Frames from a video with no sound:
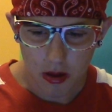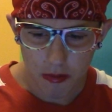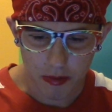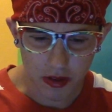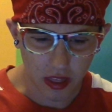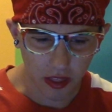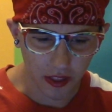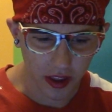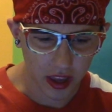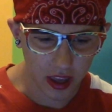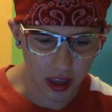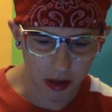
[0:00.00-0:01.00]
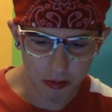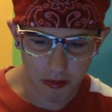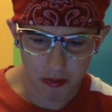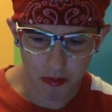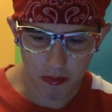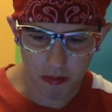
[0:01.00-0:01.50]
But the light had
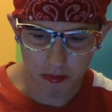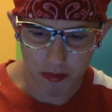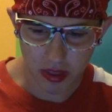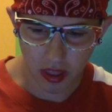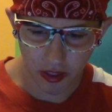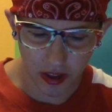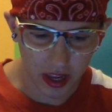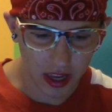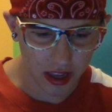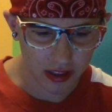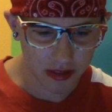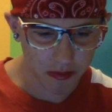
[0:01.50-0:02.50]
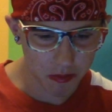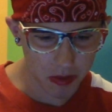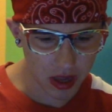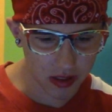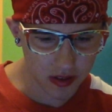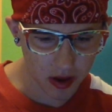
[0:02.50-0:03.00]
but the light had
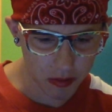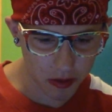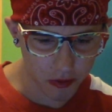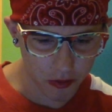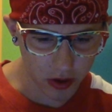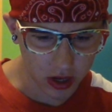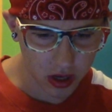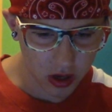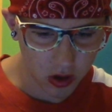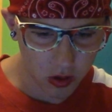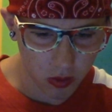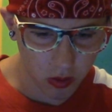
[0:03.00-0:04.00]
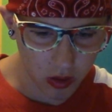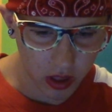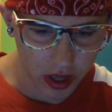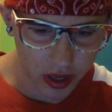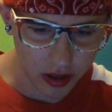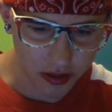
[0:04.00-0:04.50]
made Tommy freaking cool
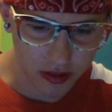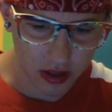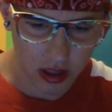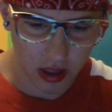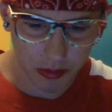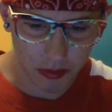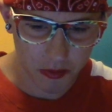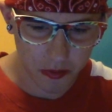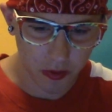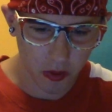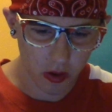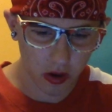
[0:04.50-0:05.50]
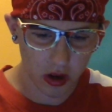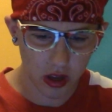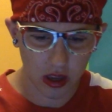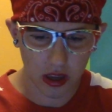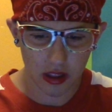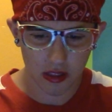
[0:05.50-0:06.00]
eyes stand up before
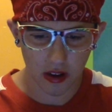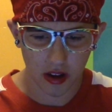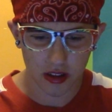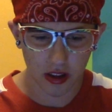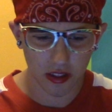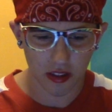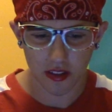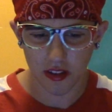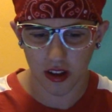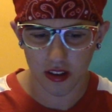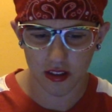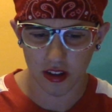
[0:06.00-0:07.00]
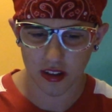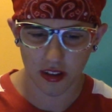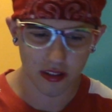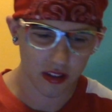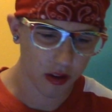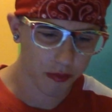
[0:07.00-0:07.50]
he had ducked out of ducked out
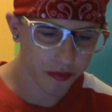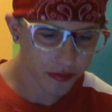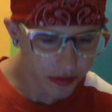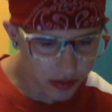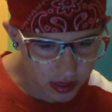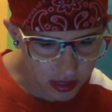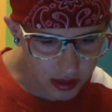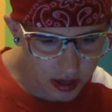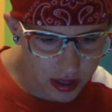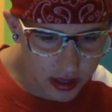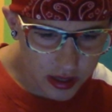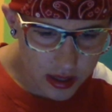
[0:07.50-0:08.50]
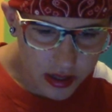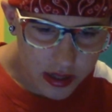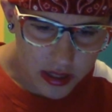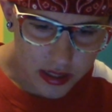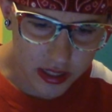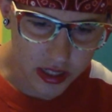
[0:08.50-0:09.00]
of sight.
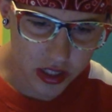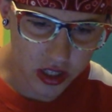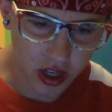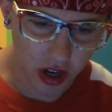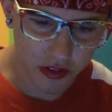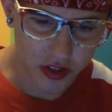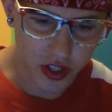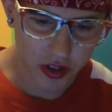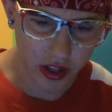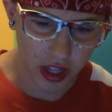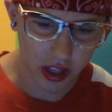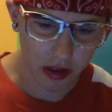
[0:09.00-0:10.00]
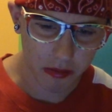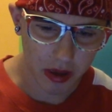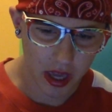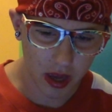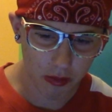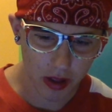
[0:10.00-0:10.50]
Zeke took off shooting at him.
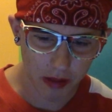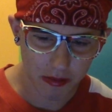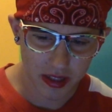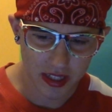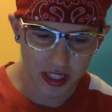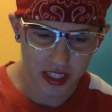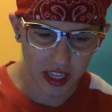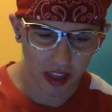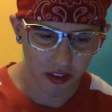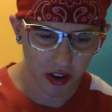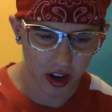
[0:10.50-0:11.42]
Hey, what happened to stick together?